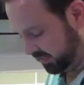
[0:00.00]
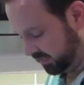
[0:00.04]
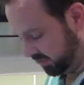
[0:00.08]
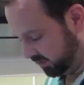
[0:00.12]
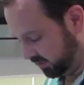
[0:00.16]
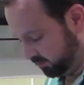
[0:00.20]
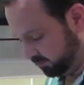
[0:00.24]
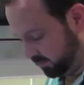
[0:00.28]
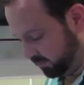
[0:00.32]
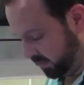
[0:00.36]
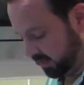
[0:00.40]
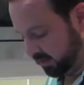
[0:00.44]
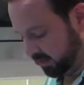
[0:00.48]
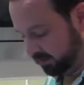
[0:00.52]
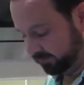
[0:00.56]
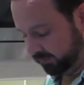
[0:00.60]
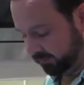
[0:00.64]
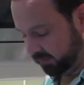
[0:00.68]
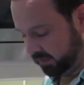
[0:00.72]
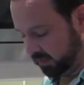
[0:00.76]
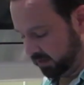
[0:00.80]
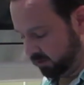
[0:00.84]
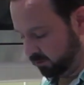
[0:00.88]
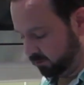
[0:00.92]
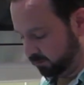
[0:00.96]
doesn't matter.
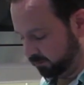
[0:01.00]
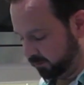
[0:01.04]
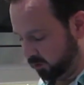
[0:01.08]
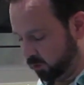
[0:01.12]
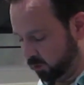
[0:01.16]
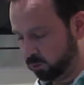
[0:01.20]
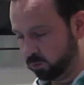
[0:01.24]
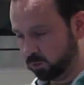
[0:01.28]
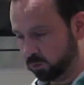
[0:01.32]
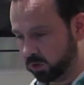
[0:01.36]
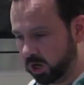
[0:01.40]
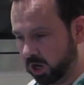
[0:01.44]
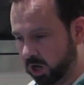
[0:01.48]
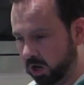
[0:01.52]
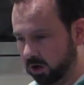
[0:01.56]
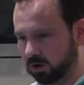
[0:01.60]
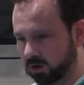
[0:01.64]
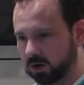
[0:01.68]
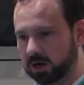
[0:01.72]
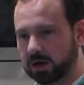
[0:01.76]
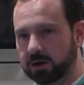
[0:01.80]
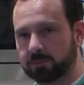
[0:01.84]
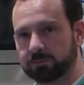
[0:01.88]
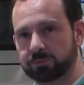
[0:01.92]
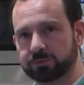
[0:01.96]
They'll all curl
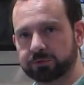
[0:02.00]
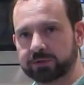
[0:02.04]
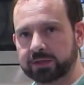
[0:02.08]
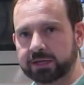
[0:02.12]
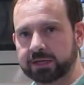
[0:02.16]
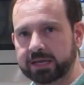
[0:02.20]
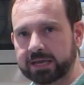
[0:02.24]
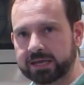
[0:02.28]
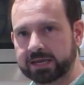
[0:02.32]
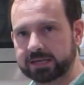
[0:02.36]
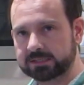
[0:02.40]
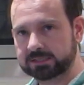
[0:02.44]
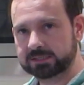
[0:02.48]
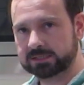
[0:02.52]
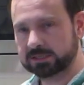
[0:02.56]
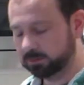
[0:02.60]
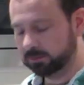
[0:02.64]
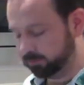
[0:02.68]
up when they get into the